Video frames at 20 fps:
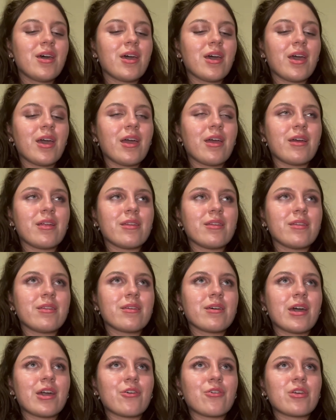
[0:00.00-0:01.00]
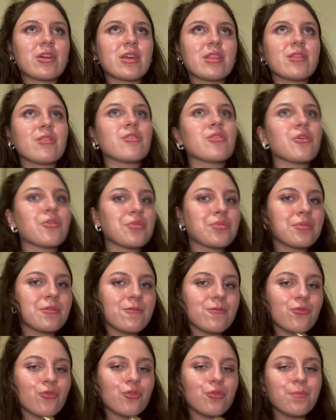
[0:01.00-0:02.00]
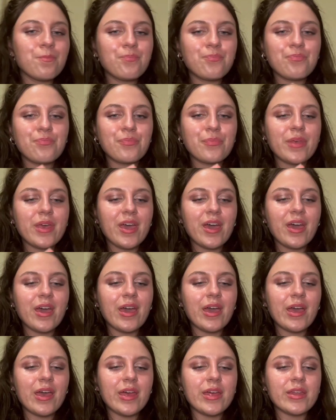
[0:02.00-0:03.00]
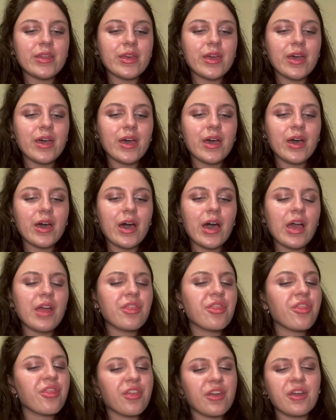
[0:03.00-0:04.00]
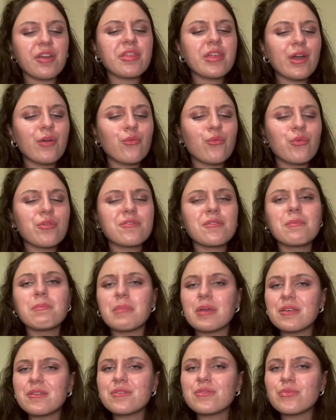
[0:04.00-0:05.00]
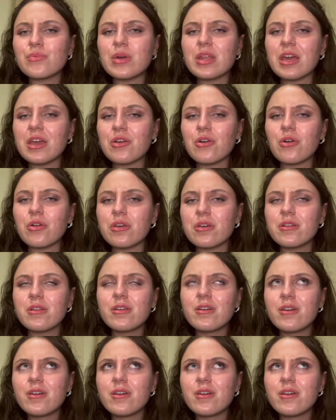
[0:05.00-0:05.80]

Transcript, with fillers: and I got it in the lotion form and I think there was a mist when I got it